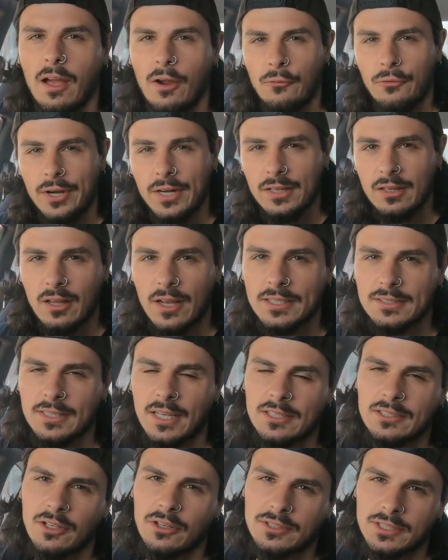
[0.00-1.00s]
I realized
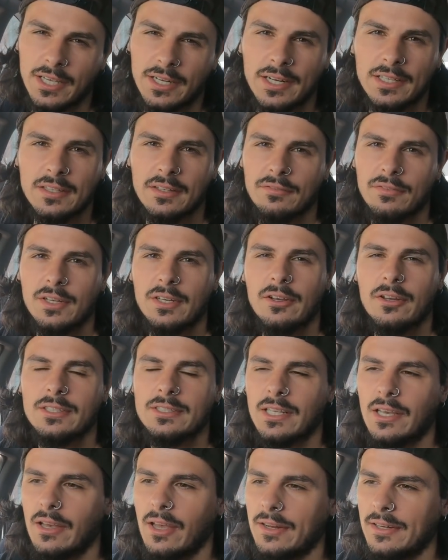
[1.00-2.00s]
as I was editing the
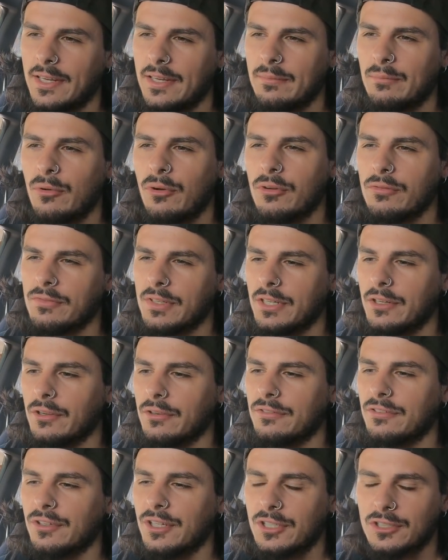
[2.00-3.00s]
videos that I need more
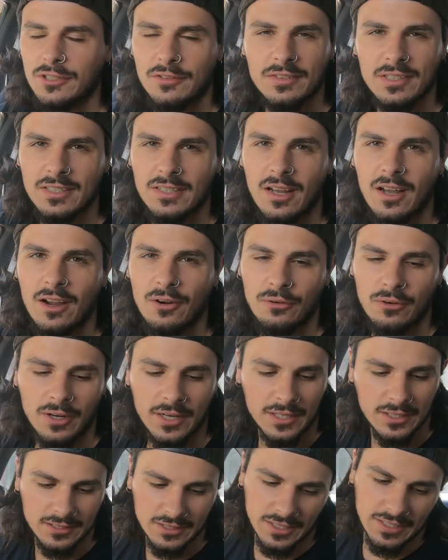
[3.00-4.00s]
video footage of the car
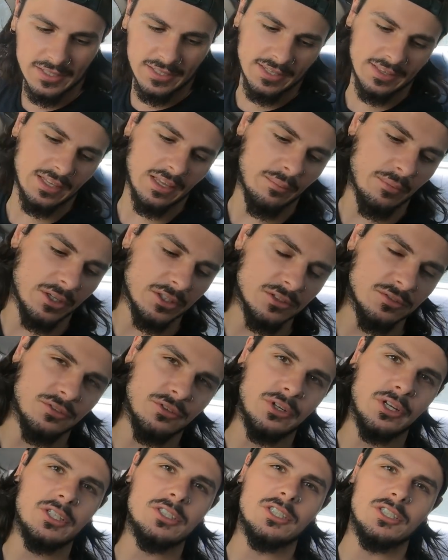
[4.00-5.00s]
running because I didn't get that much
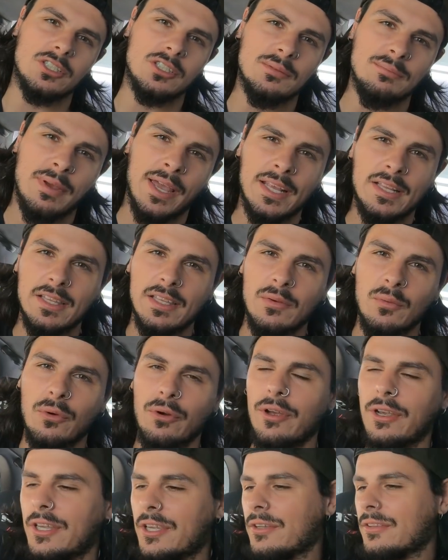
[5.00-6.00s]
footage. It's just mainly
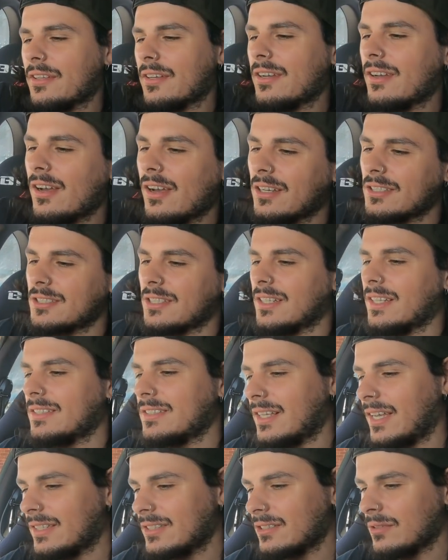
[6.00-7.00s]
working on the car. So
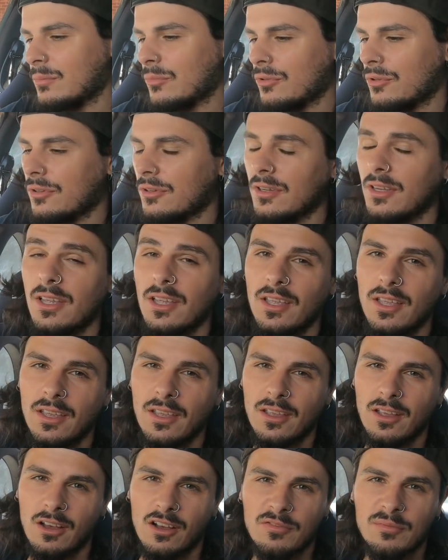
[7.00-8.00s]
let's add some more
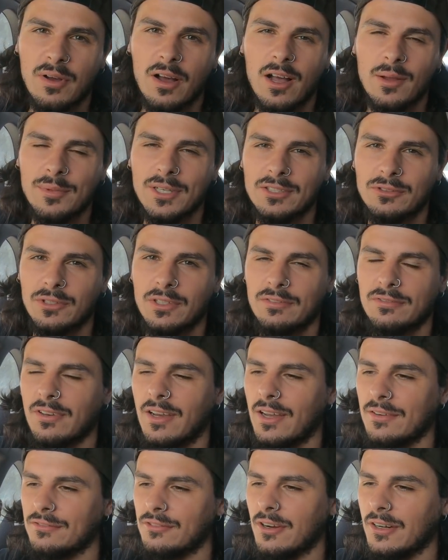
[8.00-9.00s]
of my
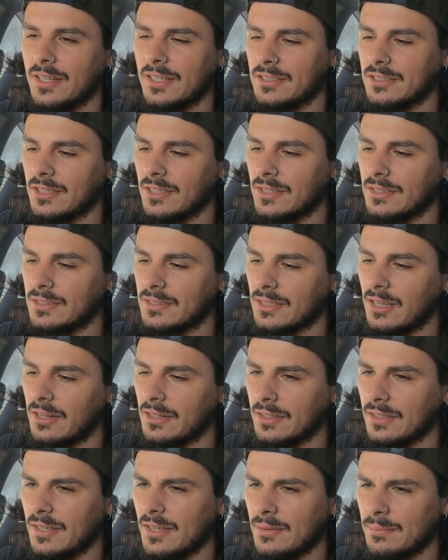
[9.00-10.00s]
RB25 running. So let's
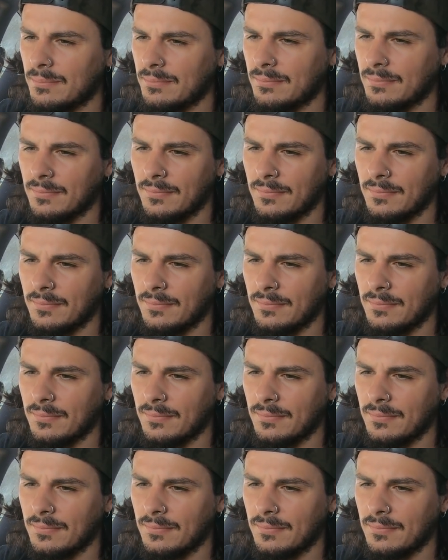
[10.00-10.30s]
start it up.